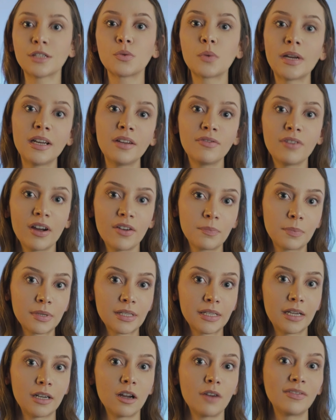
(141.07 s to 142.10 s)

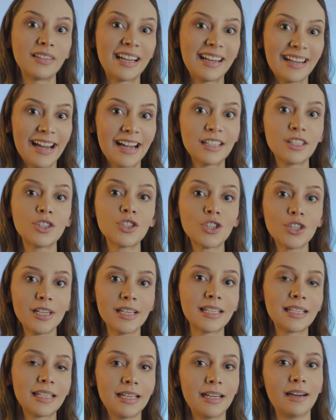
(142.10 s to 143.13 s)
25% of the net to the
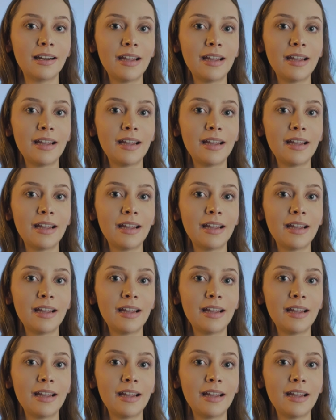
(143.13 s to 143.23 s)
CRA,